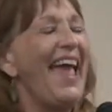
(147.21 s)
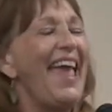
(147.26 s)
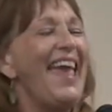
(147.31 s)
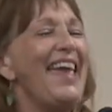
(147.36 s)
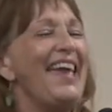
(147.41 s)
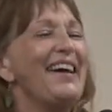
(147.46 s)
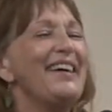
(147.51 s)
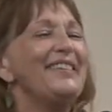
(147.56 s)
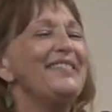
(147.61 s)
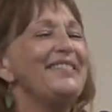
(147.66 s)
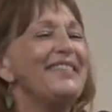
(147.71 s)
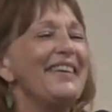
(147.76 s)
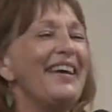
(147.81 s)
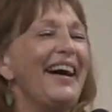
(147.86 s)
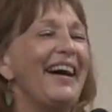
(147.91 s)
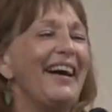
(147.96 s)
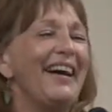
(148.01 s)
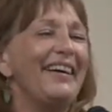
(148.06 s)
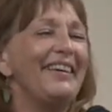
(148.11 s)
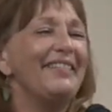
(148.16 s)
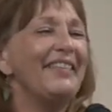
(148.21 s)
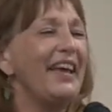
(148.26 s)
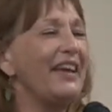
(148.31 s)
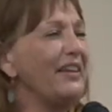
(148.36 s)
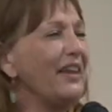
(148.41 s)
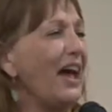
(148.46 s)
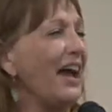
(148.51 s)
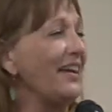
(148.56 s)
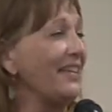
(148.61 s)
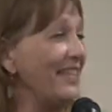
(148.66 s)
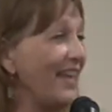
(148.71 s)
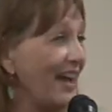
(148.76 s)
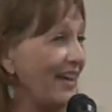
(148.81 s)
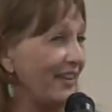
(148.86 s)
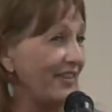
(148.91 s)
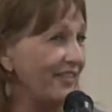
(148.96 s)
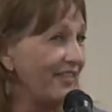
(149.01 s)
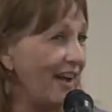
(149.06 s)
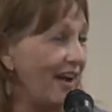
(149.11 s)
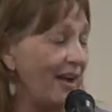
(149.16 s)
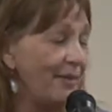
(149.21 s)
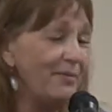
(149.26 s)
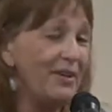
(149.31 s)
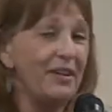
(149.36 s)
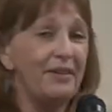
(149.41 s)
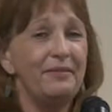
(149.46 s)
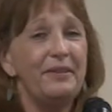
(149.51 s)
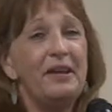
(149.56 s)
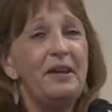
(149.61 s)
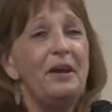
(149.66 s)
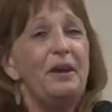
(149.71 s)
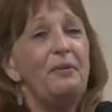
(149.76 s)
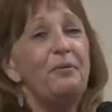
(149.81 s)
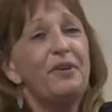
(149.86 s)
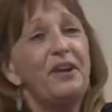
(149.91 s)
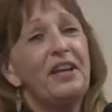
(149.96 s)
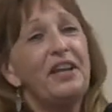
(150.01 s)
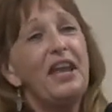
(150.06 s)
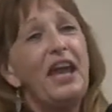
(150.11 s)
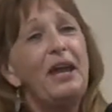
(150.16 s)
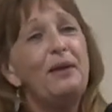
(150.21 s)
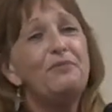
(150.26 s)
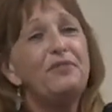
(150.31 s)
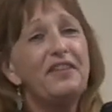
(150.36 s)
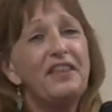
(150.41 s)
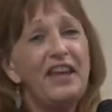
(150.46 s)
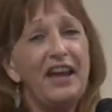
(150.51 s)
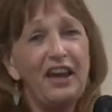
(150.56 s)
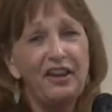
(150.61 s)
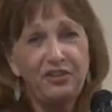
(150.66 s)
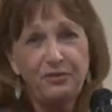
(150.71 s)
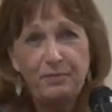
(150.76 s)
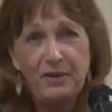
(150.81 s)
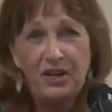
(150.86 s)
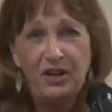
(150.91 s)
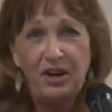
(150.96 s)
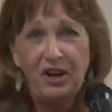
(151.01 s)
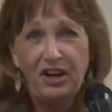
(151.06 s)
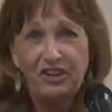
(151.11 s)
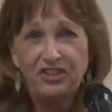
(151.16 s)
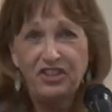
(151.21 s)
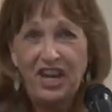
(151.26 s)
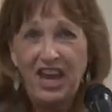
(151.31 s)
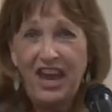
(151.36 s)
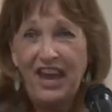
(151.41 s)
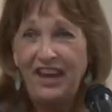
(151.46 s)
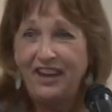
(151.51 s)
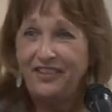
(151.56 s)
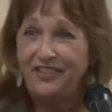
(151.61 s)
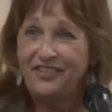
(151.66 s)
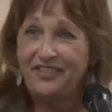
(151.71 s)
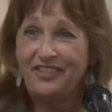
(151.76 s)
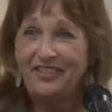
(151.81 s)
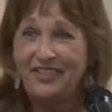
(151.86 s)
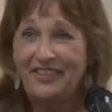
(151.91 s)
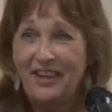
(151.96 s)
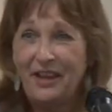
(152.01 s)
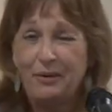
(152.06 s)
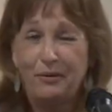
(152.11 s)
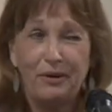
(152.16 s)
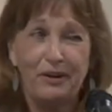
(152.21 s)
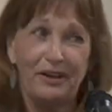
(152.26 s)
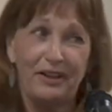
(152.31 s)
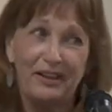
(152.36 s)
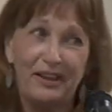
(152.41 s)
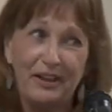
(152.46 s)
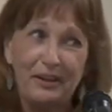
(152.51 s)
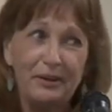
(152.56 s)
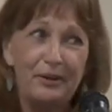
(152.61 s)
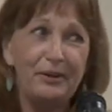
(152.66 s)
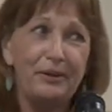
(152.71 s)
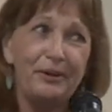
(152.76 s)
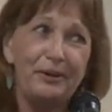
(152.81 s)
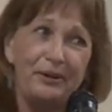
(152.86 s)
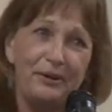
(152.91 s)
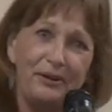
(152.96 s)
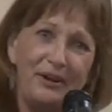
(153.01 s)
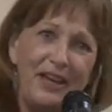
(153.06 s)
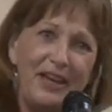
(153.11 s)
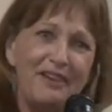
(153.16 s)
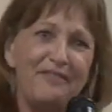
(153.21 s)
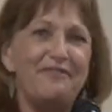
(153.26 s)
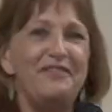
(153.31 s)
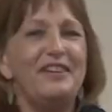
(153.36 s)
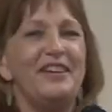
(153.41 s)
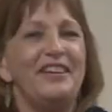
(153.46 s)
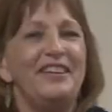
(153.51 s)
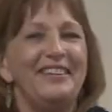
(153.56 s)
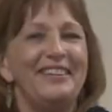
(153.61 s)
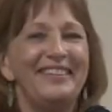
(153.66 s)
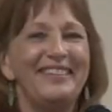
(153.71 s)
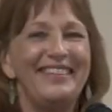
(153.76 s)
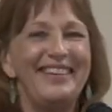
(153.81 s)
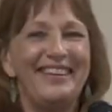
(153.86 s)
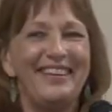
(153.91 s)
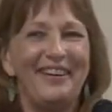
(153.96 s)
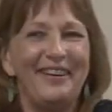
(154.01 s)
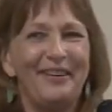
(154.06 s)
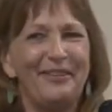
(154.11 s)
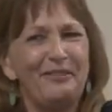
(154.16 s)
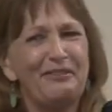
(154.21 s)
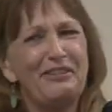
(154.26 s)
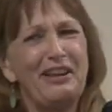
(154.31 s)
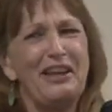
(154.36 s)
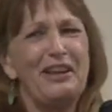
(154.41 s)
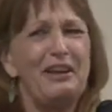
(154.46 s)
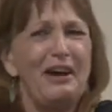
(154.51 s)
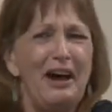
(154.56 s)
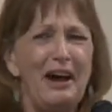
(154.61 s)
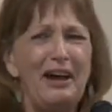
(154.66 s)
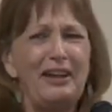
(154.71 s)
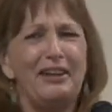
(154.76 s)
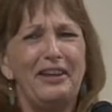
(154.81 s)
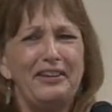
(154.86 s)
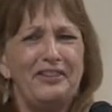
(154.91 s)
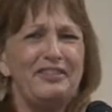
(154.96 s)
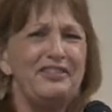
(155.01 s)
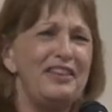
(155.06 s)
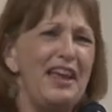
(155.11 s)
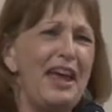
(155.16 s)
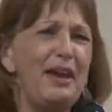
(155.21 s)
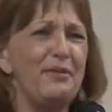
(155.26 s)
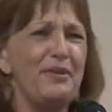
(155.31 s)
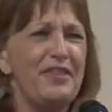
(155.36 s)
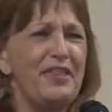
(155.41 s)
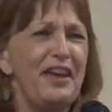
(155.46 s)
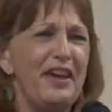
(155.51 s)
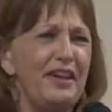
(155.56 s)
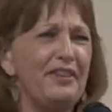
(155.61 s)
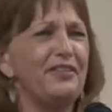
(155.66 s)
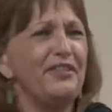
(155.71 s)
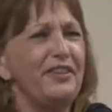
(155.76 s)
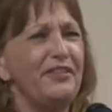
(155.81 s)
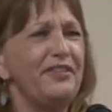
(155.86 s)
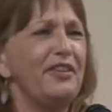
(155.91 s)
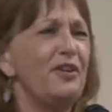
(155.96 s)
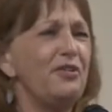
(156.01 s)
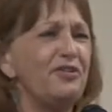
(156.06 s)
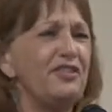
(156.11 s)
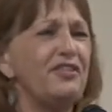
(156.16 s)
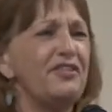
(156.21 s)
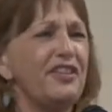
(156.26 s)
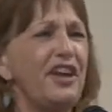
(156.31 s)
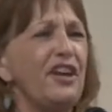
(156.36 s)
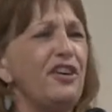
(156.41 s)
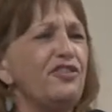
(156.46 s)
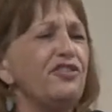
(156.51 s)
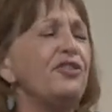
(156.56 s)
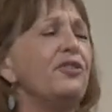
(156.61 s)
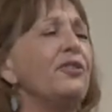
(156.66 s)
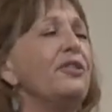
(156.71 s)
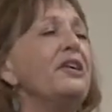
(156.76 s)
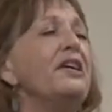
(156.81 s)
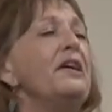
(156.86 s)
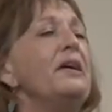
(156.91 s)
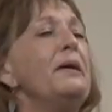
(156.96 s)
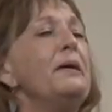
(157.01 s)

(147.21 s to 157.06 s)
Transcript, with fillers: And uh, they liked that assignment. When it came to the espionage case, they were a little iffy, you know, like, oh, let's stay with this, it's so sensational.